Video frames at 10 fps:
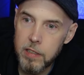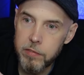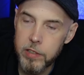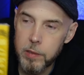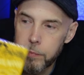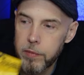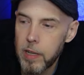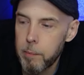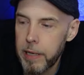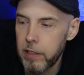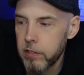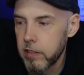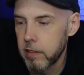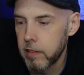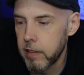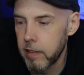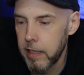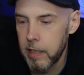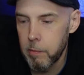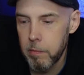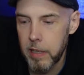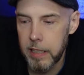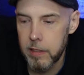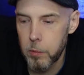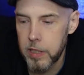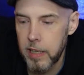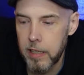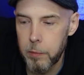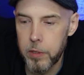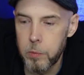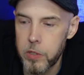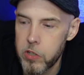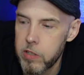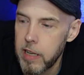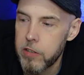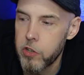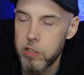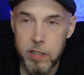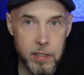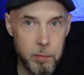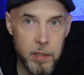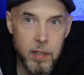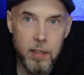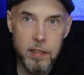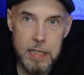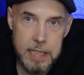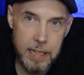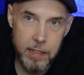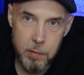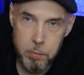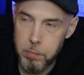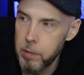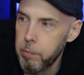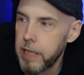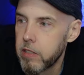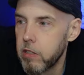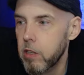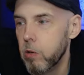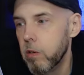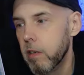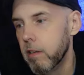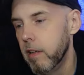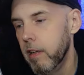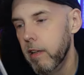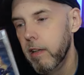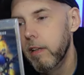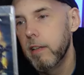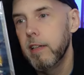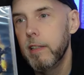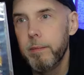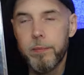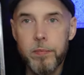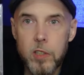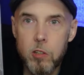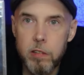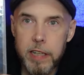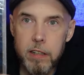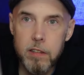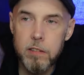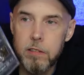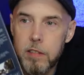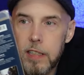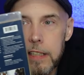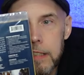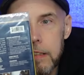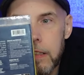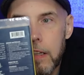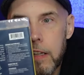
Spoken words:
film about him and Wakaliwood, which is not just him. He's kind of the best known creator. And